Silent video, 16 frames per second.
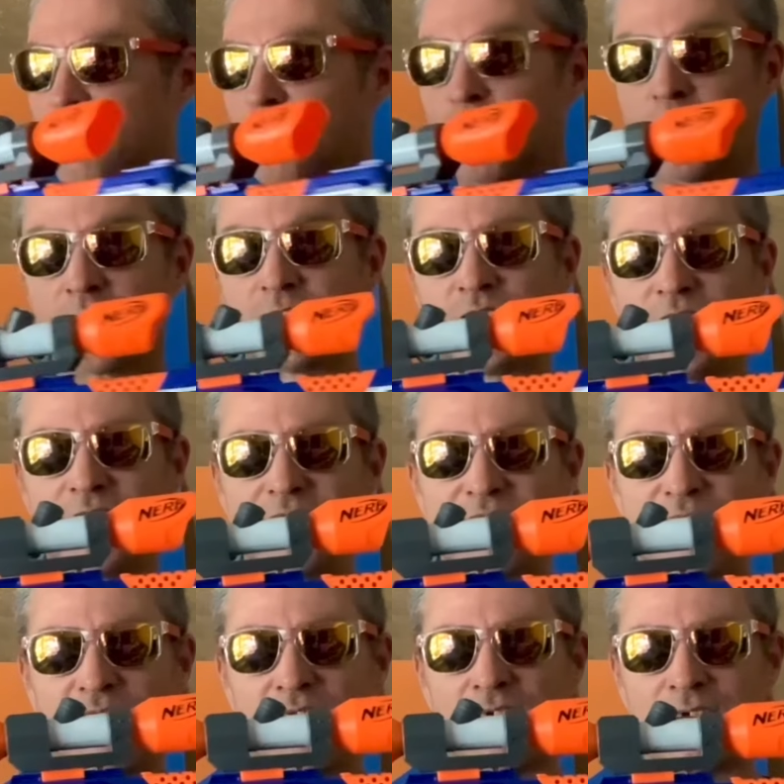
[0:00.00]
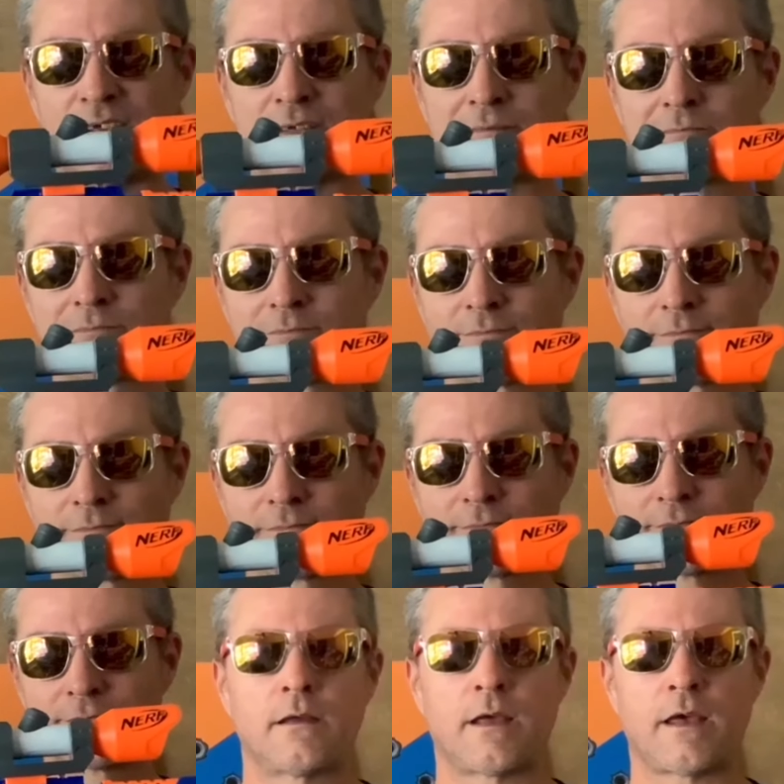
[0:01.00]
works just fine.
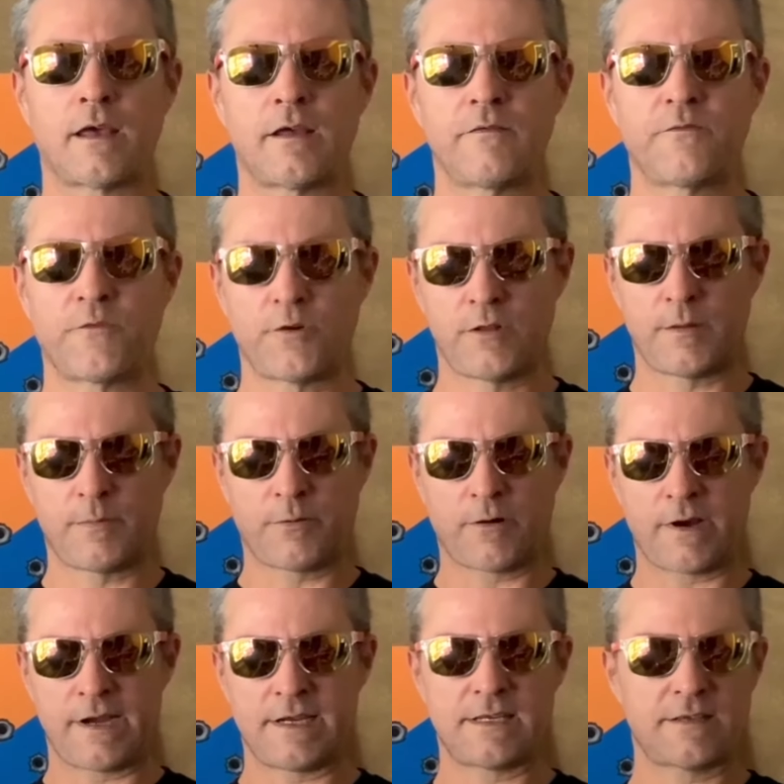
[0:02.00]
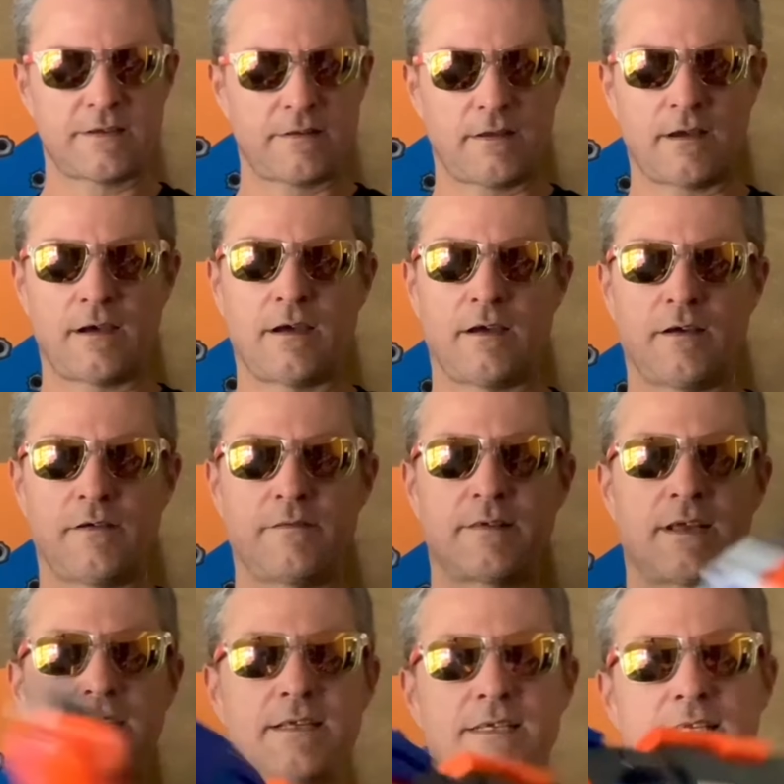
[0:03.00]
And for the price of
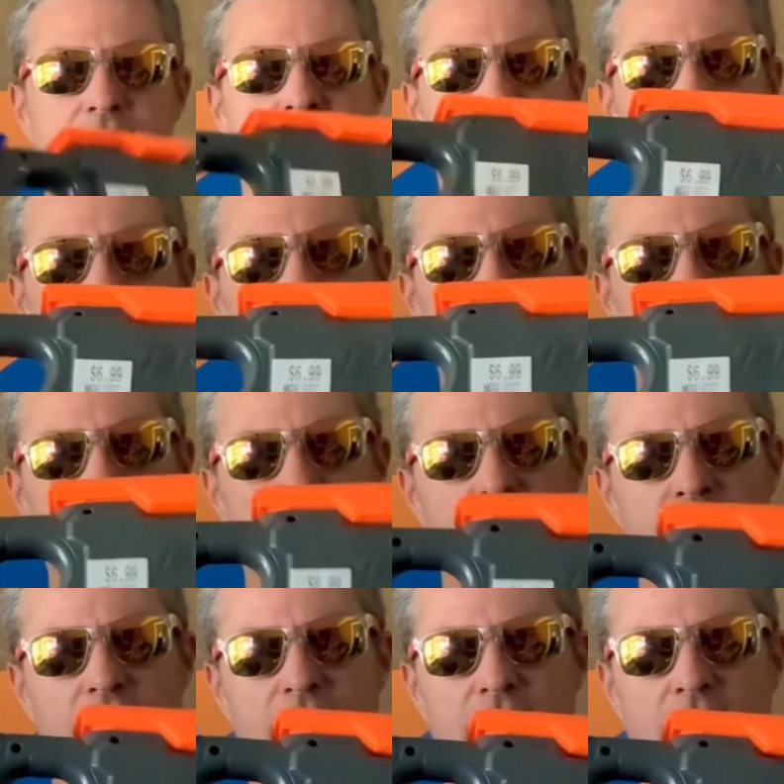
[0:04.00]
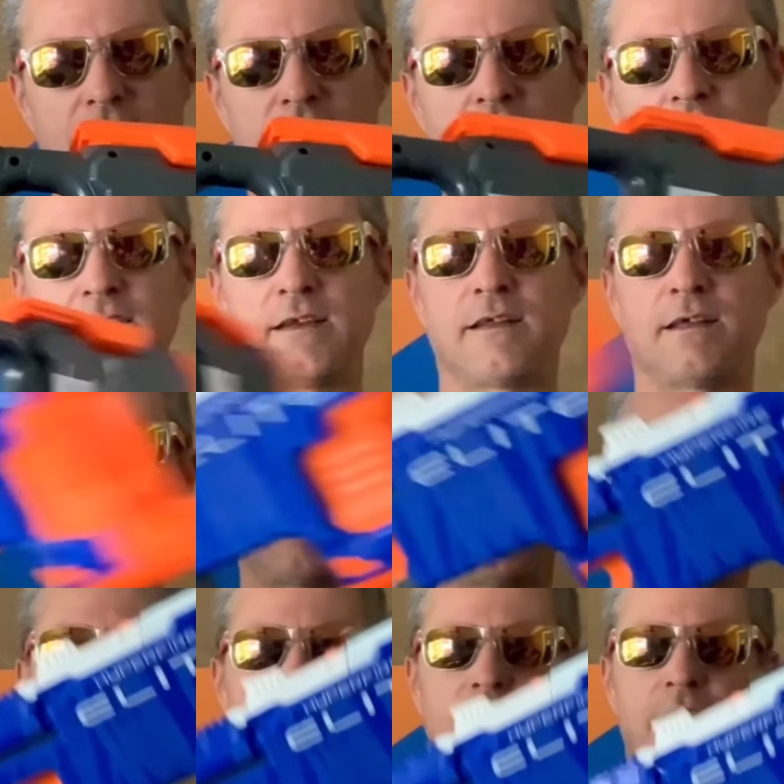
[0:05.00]
$6.99, an
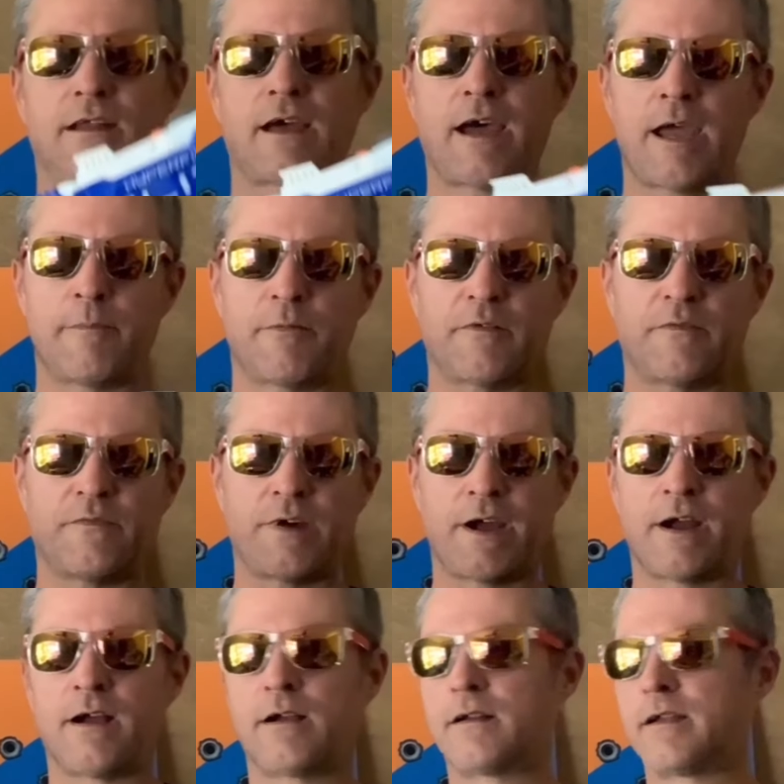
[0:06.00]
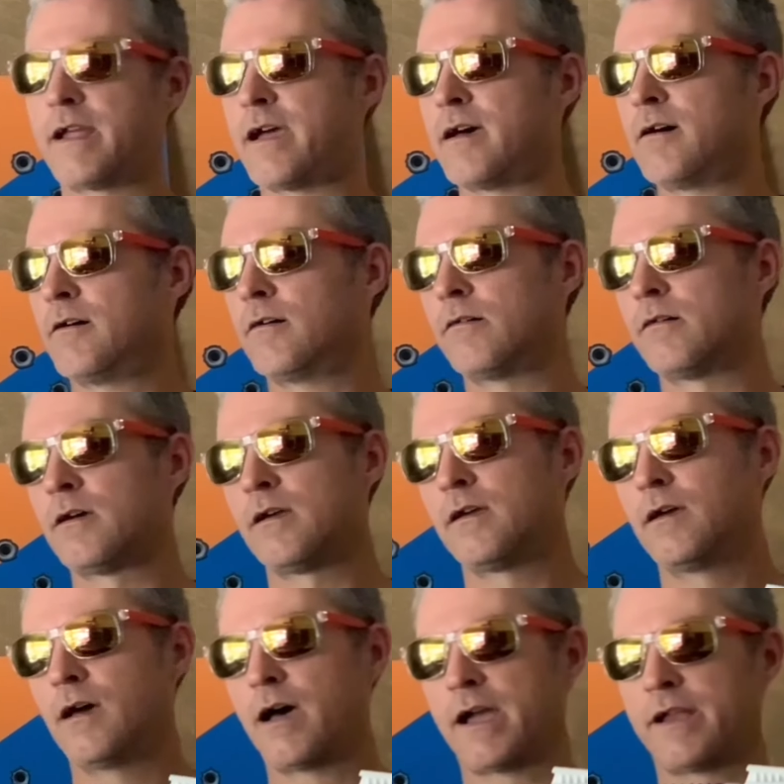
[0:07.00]
Elite Hyperfire. Now,
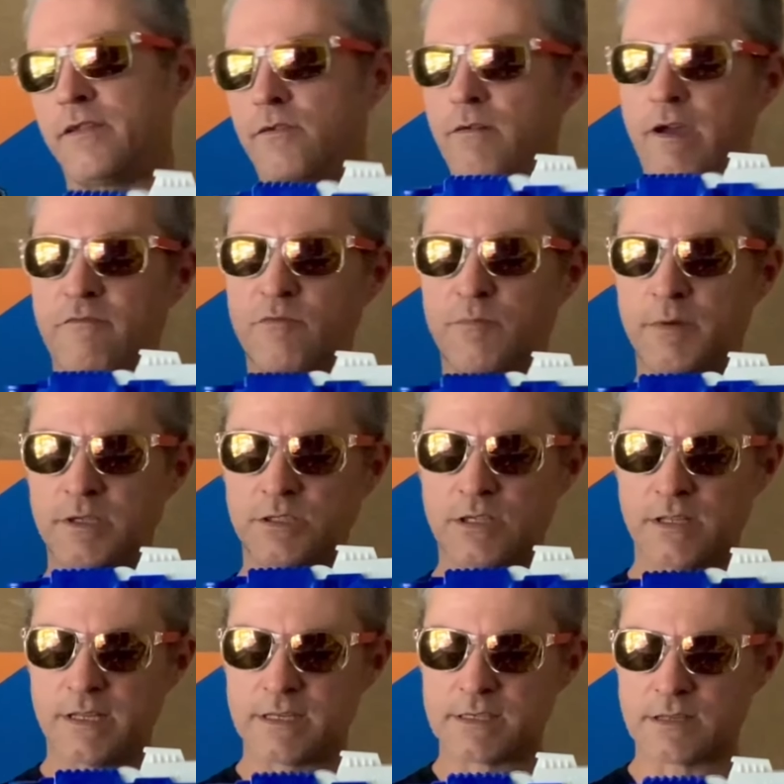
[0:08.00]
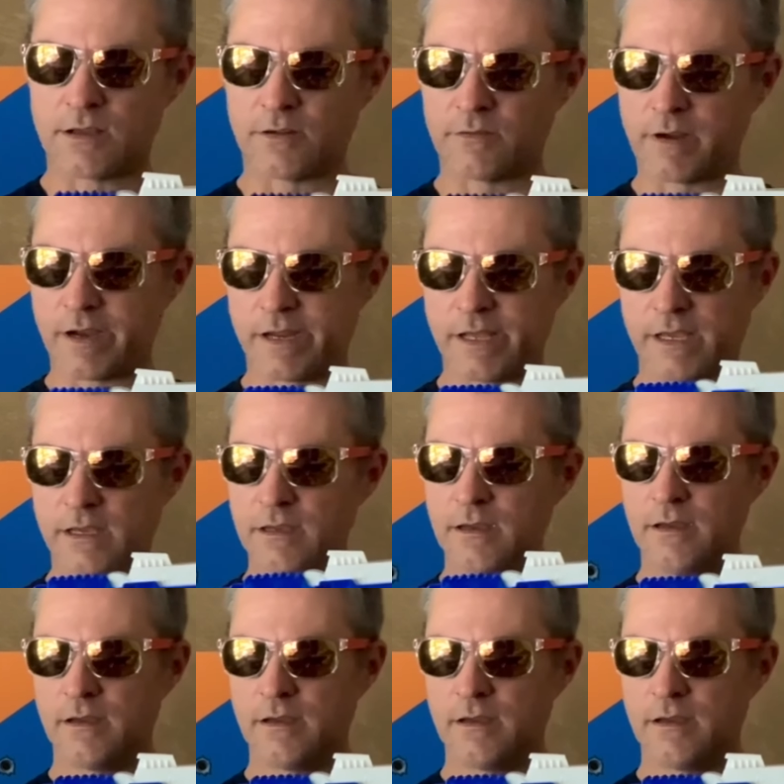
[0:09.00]
I do have a bunch of these already.